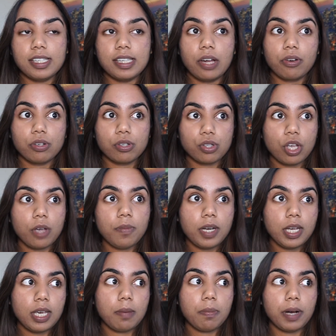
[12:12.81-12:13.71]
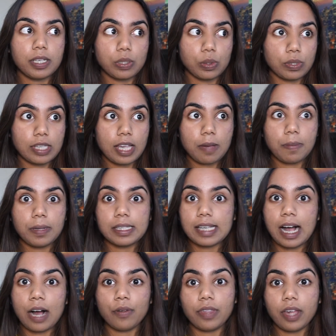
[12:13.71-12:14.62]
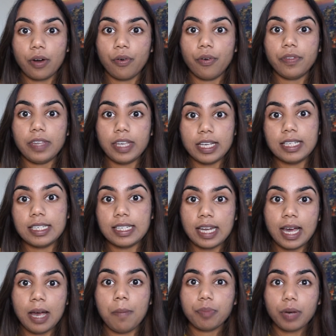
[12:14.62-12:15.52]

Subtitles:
There are so many personal statements out there on the internet,